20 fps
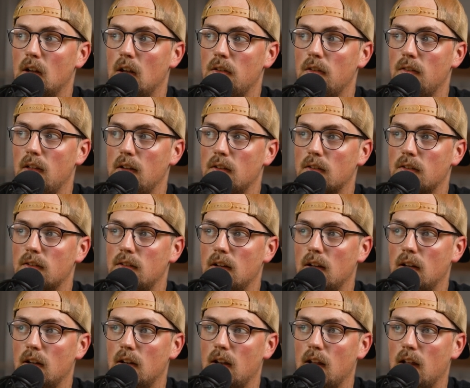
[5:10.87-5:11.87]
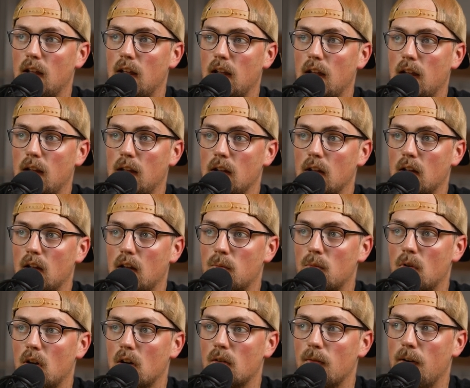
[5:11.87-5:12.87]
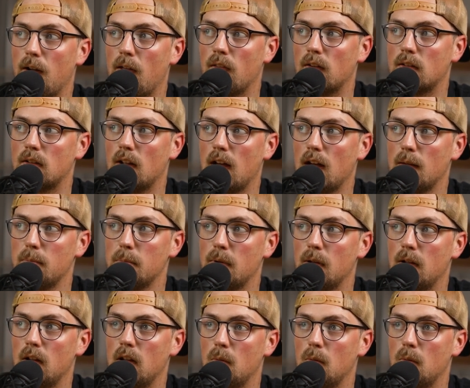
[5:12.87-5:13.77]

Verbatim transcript: Then they just did a, a rung around the top